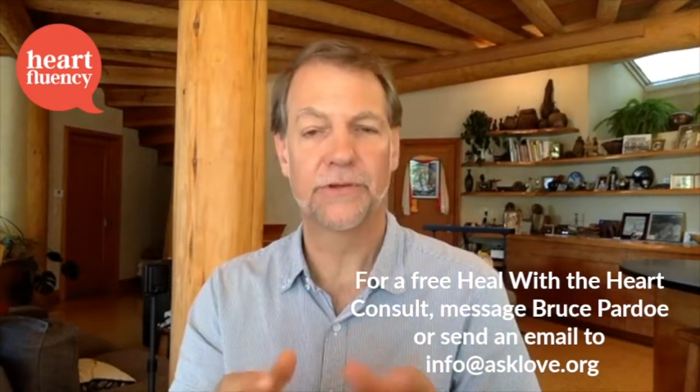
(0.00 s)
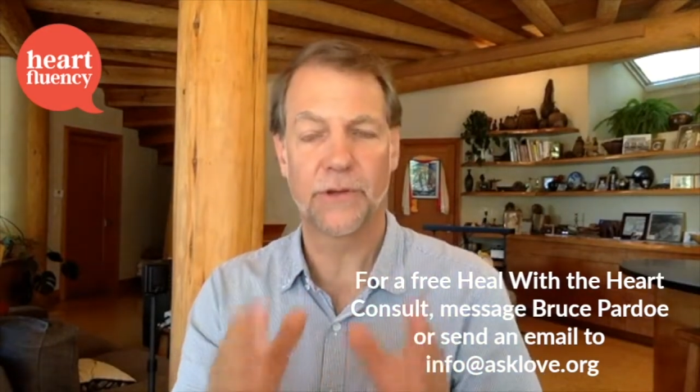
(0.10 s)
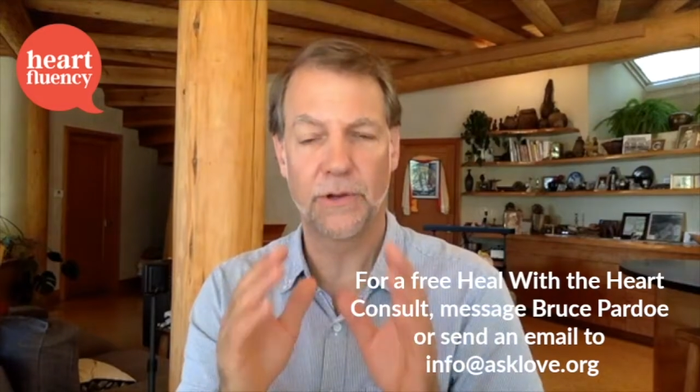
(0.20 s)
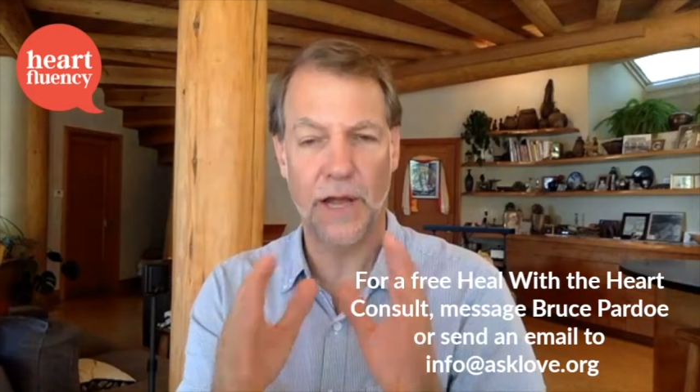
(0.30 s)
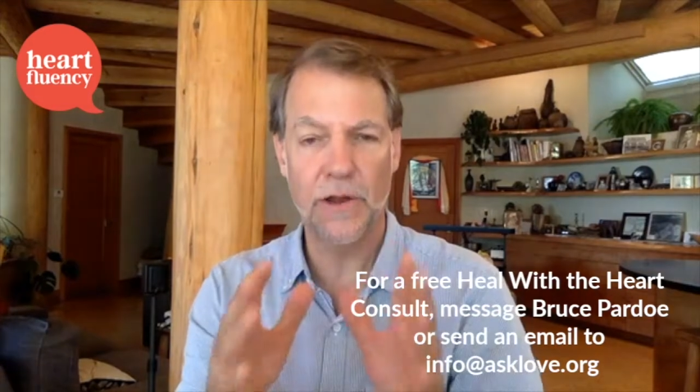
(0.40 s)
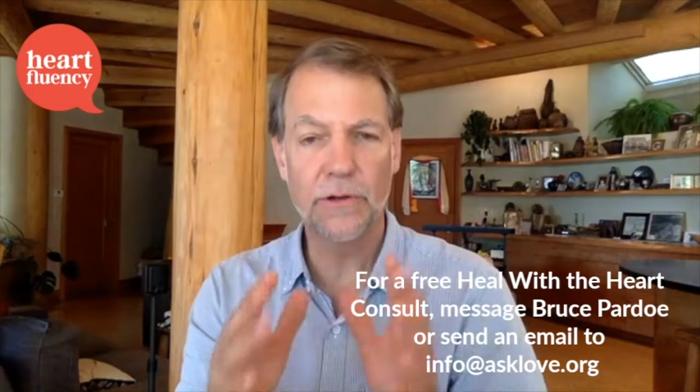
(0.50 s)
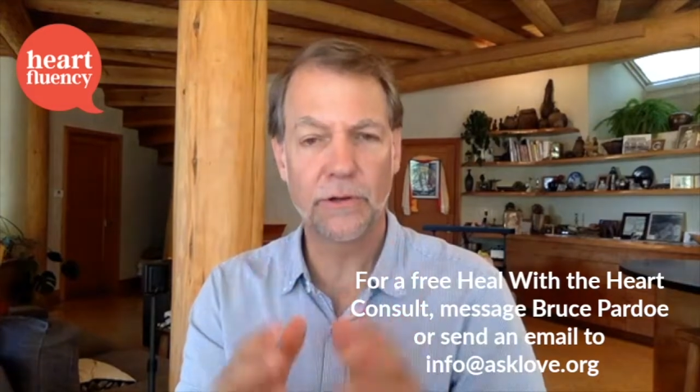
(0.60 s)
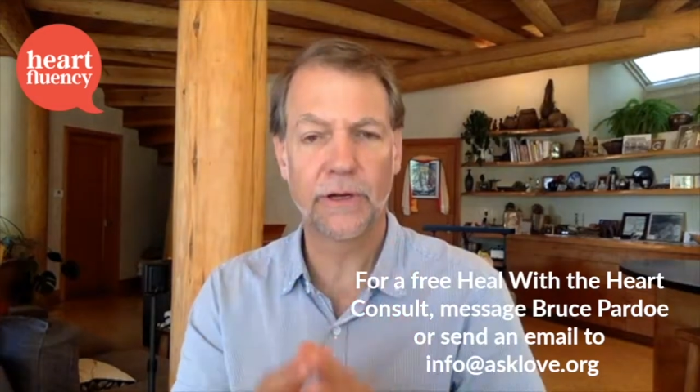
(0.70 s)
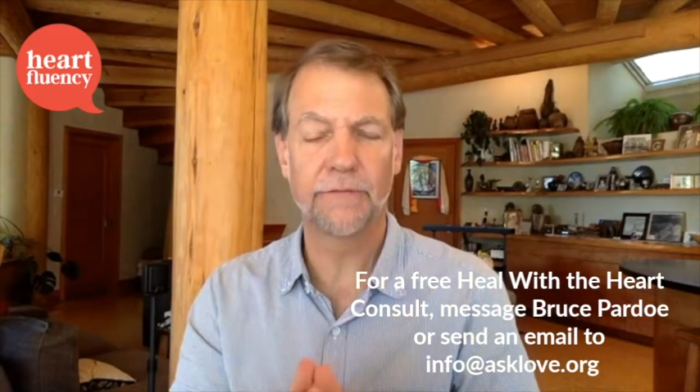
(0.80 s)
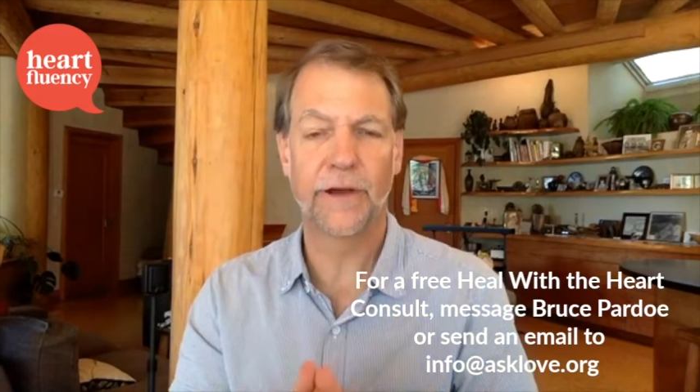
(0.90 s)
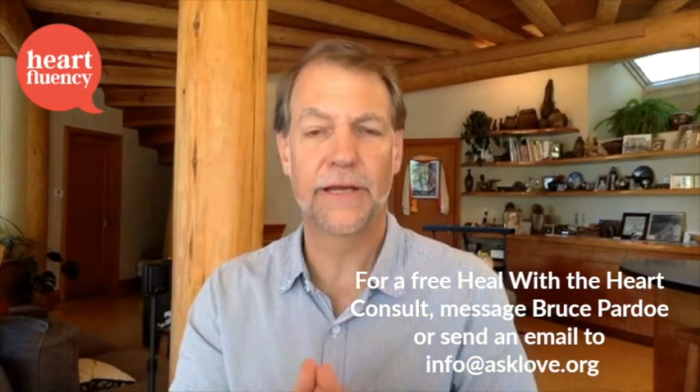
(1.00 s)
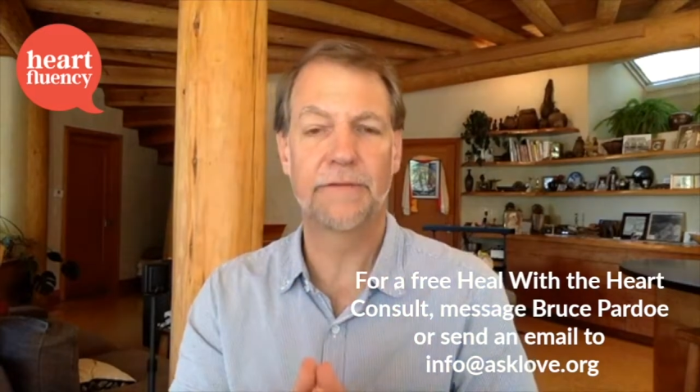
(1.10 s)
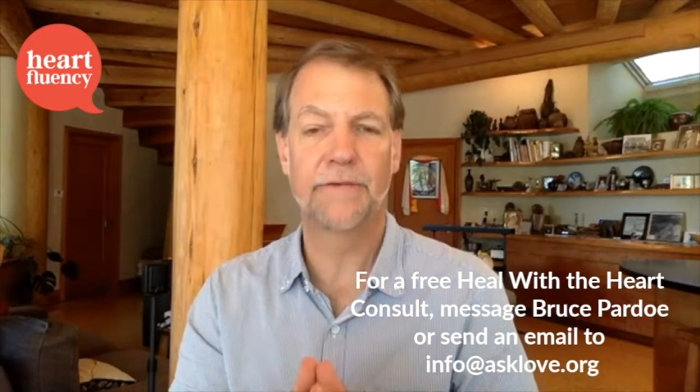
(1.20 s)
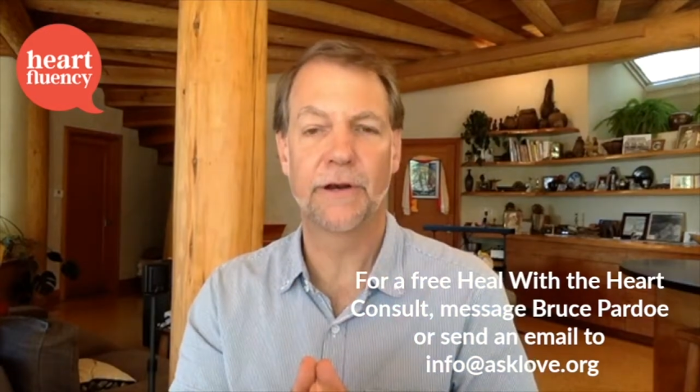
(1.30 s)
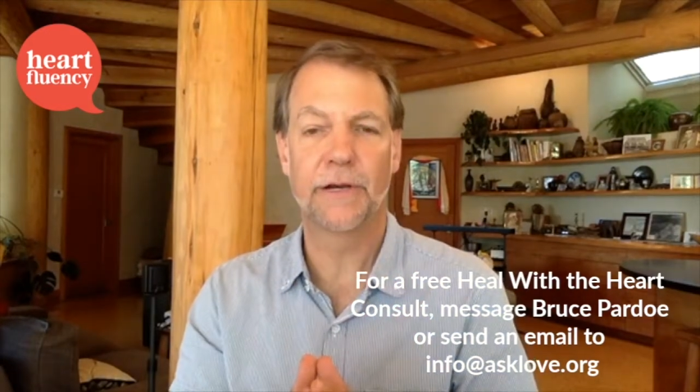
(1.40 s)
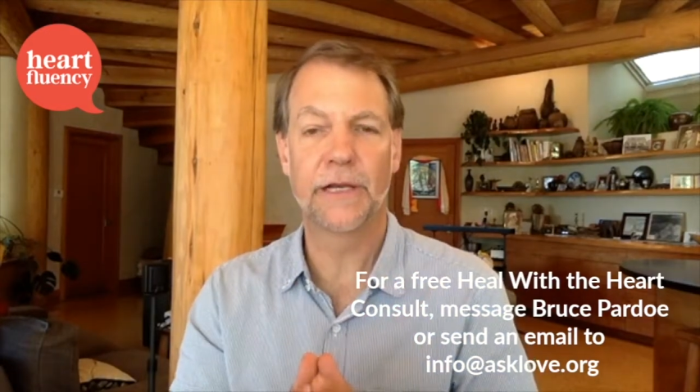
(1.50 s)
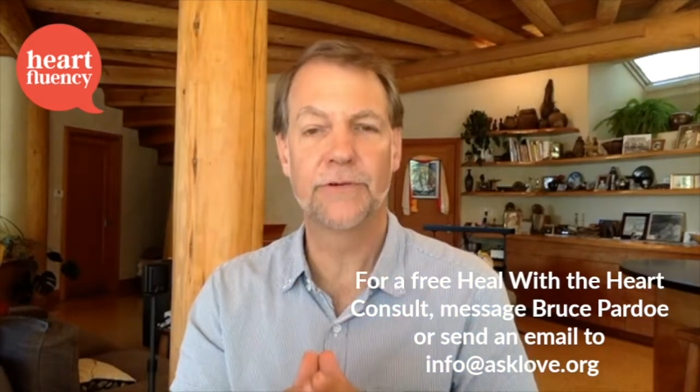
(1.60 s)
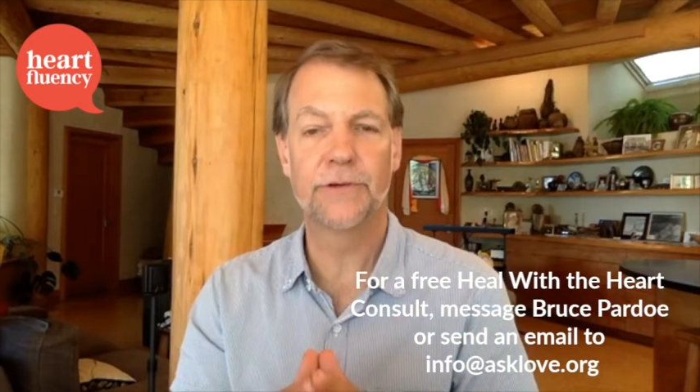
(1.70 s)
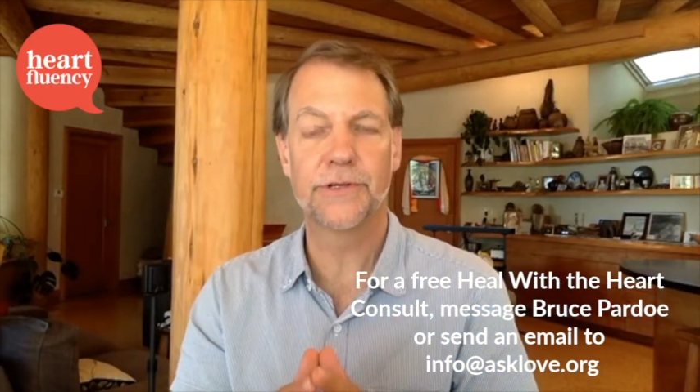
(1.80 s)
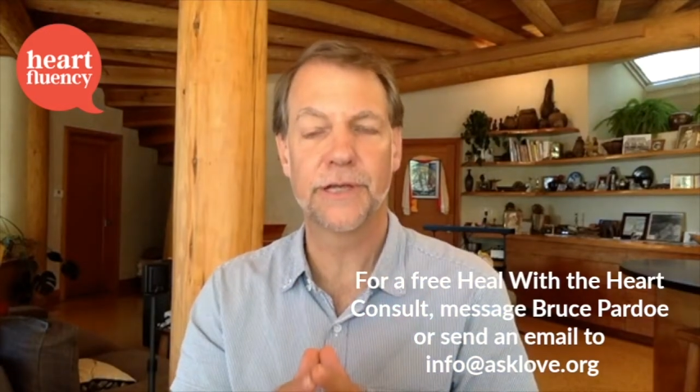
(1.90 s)
So I know you're going to find it very
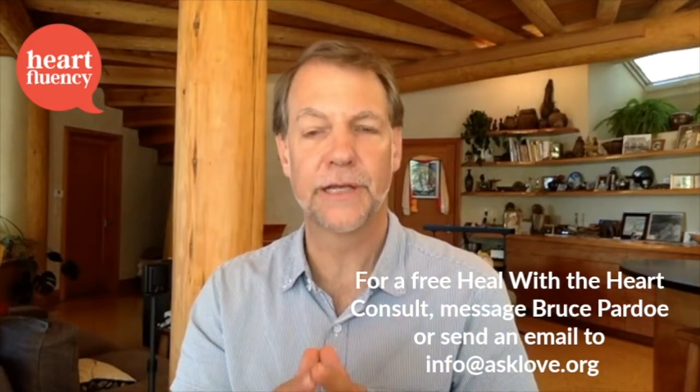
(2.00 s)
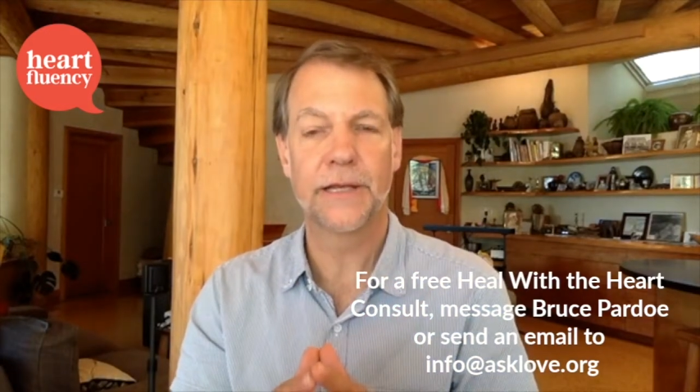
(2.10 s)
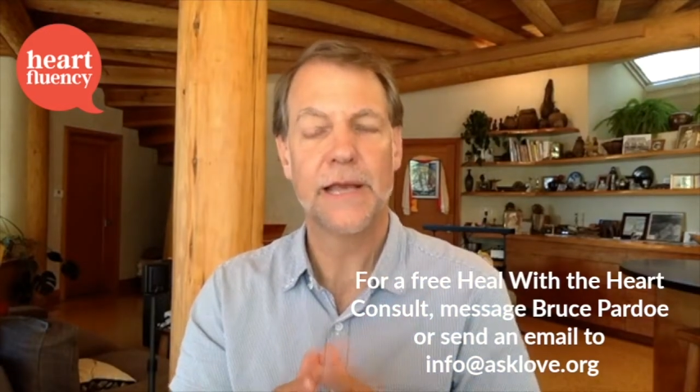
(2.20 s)
interesting.